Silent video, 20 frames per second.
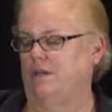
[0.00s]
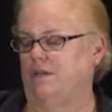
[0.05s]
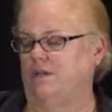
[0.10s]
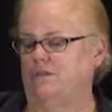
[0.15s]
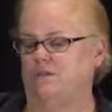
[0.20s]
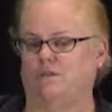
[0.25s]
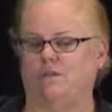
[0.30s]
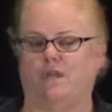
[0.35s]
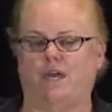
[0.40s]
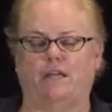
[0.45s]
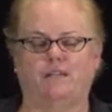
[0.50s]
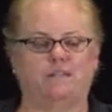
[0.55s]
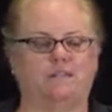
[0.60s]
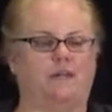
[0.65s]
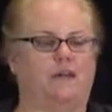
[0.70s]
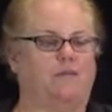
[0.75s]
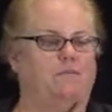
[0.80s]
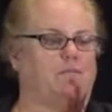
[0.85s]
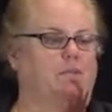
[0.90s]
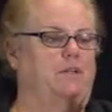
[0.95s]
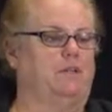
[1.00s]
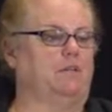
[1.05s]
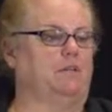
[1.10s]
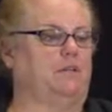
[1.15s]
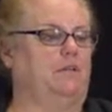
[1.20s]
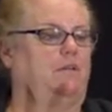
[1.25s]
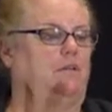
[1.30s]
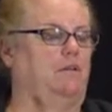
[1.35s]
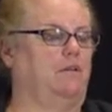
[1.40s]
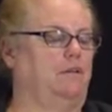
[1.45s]
So that's that risk
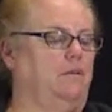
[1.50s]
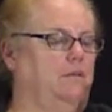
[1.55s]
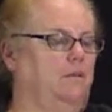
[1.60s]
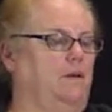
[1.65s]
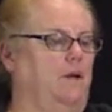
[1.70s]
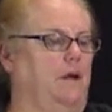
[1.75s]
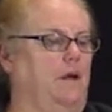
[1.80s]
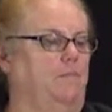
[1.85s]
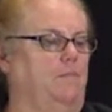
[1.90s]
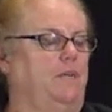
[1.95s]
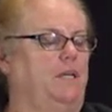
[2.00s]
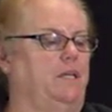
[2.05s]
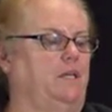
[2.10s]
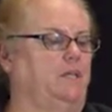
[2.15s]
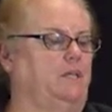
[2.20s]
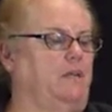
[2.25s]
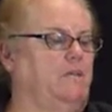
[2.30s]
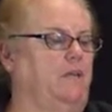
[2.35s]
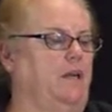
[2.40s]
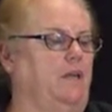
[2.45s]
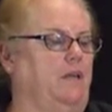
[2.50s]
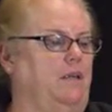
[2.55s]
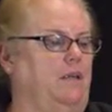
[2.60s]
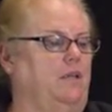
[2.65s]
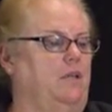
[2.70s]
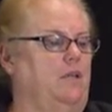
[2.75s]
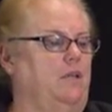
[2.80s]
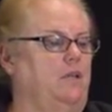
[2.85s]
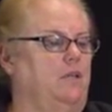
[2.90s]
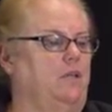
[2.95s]
piece of it.
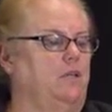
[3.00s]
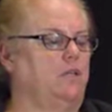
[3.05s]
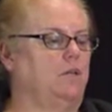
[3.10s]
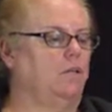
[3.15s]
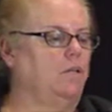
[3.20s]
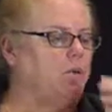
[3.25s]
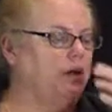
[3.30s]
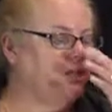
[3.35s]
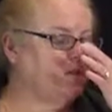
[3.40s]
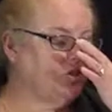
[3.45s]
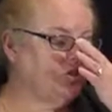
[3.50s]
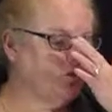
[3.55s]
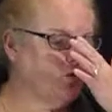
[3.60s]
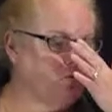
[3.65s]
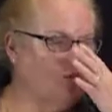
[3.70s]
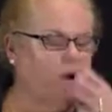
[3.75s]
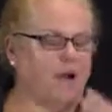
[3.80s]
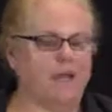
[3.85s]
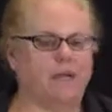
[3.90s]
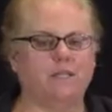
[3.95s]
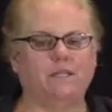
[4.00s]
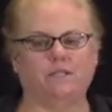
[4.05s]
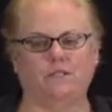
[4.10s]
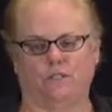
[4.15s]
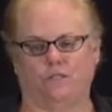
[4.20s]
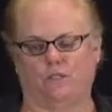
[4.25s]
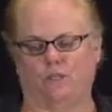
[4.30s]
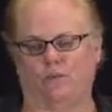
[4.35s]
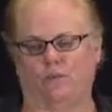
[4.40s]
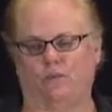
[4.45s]
What it's trying
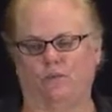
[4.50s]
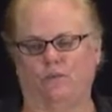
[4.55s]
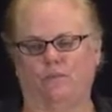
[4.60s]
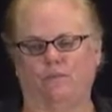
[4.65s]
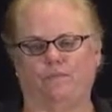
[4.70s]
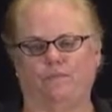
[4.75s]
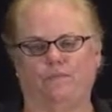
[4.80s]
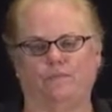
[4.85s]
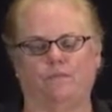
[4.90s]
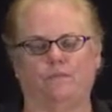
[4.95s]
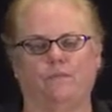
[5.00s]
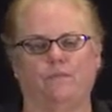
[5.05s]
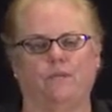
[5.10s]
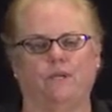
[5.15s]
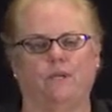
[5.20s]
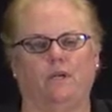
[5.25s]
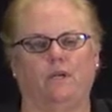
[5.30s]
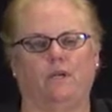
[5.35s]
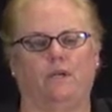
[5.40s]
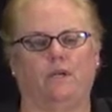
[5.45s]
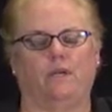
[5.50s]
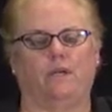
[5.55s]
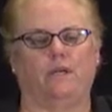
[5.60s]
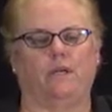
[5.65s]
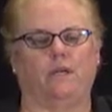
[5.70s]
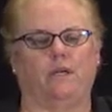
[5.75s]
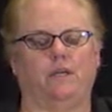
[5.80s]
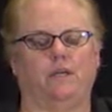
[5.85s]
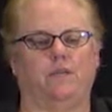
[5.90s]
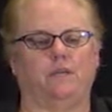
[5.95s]
to do
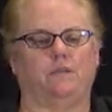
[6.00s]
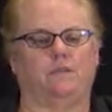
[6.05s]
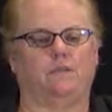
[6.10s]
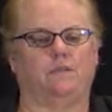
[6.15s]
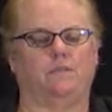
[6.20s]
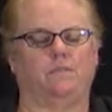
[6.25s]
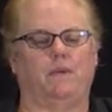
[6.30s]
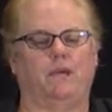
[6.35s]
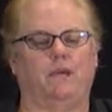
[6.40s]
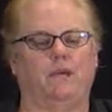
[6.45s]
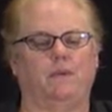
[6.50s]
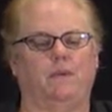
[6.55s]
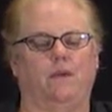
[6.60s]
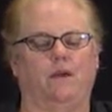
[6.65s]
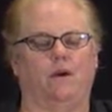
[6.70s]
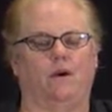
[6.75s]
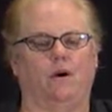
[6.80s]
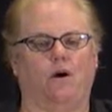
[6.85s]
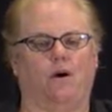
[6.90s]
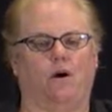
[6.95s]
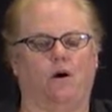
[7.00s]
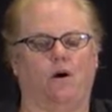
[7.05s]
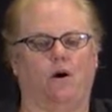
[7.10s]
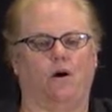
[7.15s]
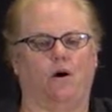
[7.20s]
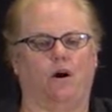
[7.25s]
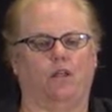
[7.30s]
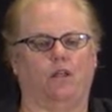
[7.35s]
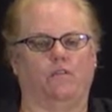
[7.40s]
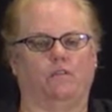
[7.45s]
is make
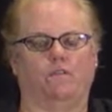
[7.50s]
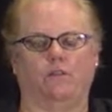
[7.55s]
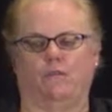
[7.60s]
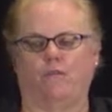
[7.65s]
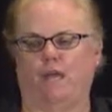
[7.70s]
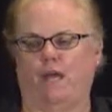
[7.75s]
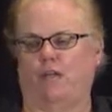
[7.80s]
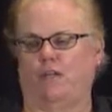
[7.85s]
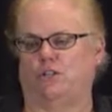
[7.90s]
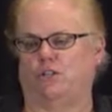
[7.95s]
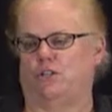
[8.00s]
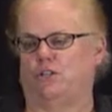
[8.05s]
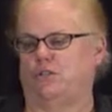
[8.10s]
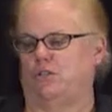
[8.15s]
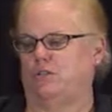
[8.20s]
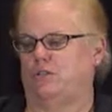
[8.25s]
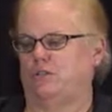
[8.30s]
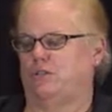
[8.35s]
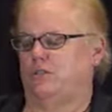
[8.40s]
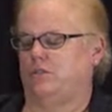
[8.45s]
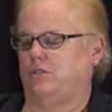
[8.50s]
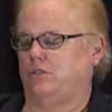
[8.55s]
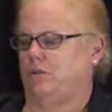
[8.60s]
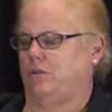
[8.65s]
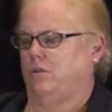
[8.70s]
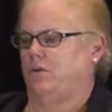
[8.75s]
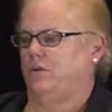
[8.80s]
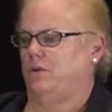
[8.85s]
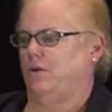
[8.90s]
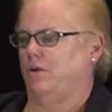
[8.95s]
all of your patients
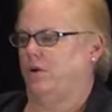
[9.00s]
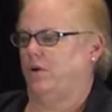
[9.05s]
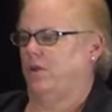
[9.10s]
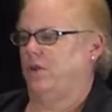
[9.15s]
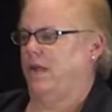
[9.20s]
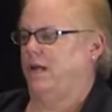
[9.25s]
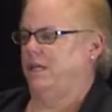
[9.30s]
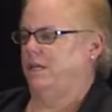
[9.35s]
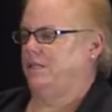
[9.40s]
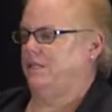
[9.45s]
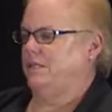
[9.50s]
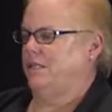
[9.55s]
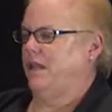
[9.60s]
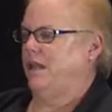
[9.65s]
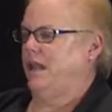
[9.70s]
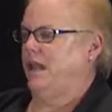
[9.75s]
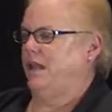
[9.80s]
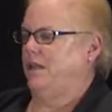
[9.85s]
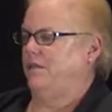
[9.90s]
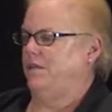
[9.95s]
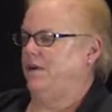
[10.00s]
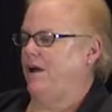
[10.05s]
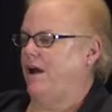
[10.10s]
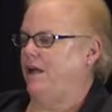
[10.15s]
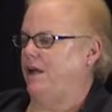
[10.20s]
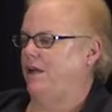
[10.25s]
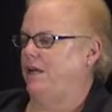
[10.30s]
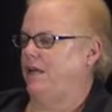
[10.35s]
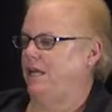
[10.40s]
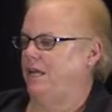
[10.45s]
or clients kind of
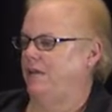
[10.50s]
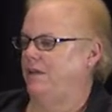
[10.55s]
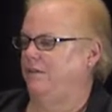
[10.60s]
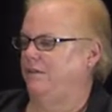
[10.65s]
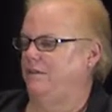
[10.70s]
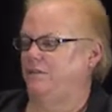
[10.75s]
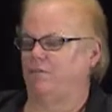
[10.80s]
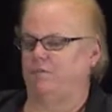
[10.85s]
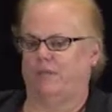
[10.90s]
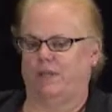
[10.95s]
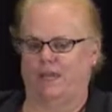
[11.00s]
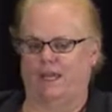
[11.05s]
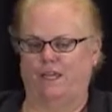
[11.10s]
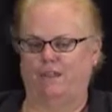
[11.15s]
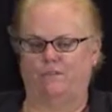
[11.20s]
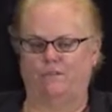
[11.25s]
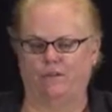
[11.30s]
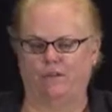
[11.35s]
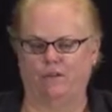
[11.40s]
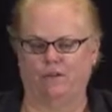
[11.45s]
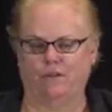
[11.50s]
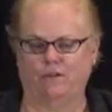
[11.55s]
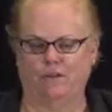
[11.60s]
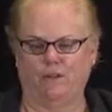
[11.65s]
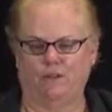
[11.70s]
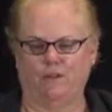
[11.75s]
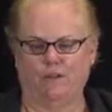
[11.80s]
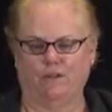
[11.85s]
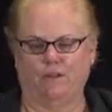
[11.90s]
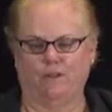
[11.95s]
on an even playing field.
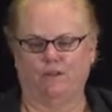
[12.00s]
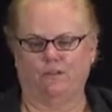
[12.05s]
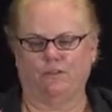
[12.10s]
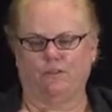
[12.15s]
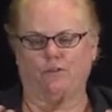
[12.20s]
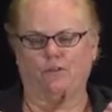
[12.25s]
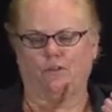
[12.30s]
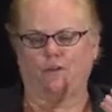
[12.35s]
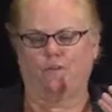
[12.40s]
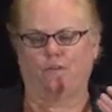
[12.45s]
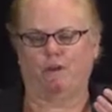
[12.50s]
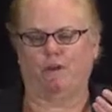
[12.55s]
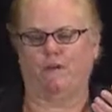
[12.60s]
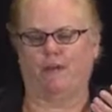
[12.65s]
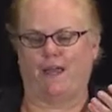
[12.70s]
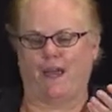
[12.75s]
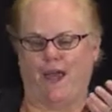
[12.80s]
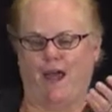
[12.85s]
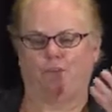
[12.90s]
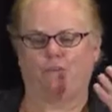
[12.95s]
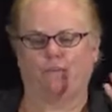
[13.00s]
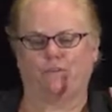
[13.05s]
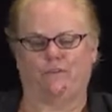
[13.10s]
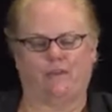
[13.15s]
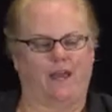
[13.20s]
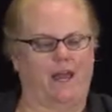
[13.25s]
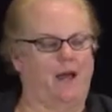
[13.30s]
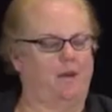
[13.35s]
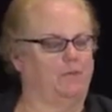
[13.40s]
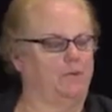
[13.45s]
So you're comparing apples
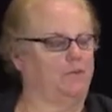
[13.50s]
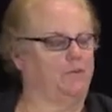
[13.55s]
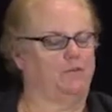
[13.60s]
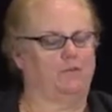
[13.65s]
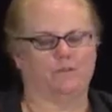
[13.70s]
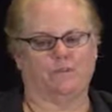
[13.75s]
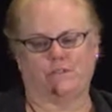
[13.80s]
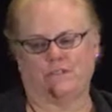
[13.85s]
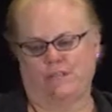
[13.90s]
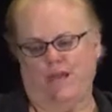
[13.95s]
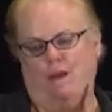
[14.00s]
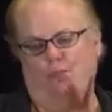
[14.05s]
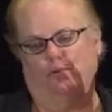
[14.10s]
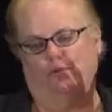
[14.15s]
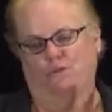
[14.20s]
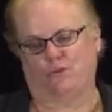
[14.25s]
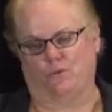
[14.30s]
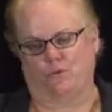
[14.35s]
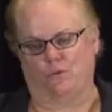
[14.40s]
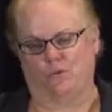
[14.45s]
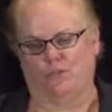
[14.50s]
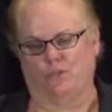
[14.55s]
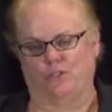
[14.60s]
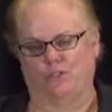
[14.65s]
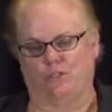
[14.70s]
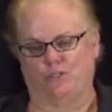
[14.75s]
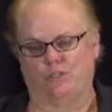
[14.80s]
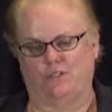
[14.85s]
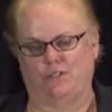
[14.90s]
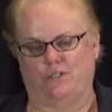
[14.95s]
to apples versus apples to
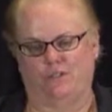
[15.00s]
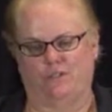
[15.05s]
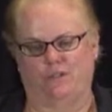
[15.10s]
oranges.